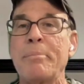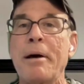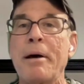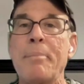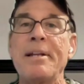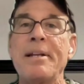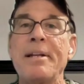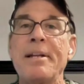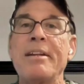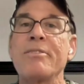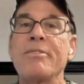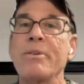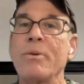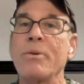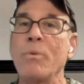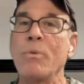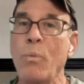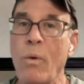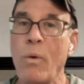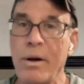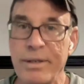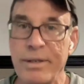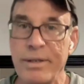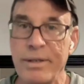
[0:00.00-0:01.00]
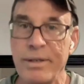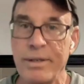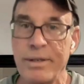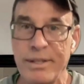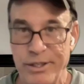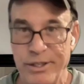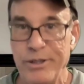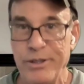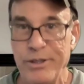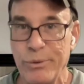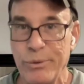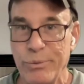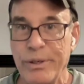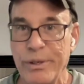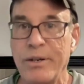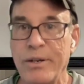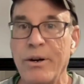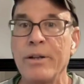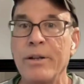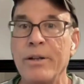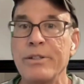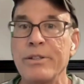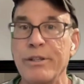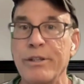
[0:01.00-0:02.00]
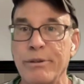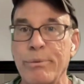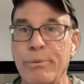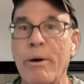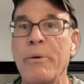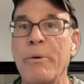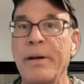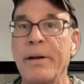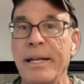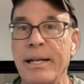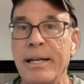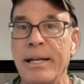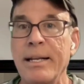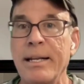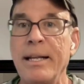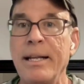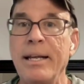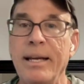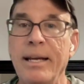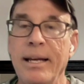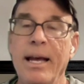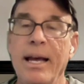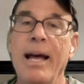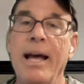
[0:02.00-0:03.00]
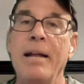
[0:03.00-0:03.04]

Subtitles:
the puppy doesn't want to do the recall to throw it in